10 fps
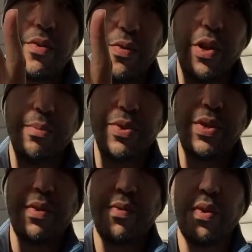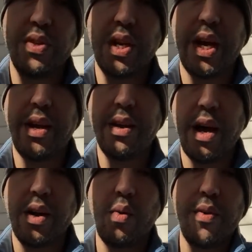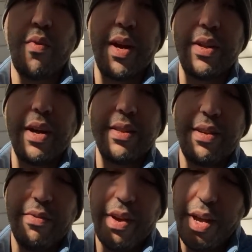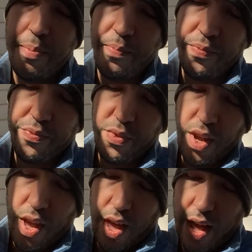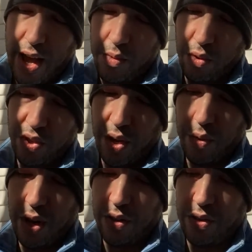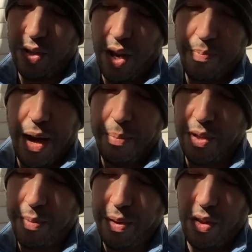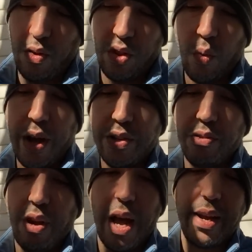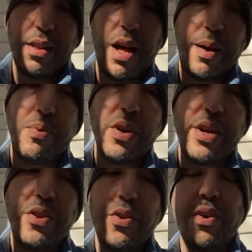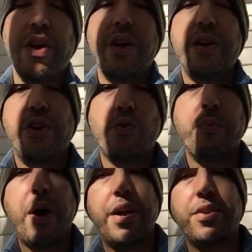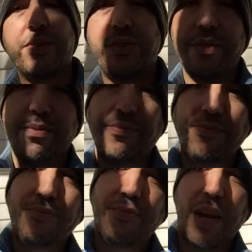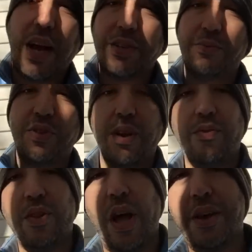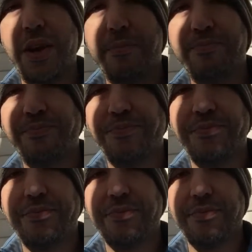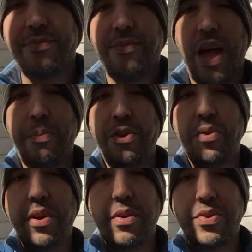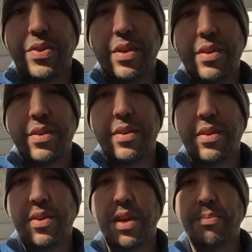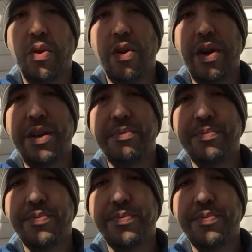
films for tonight on quitefrankly.tv, and we'll see what else pops up along the way. So 9 o'clock, put it in your reminders. I got some stuff lined up. Happy New Year's, ya boy.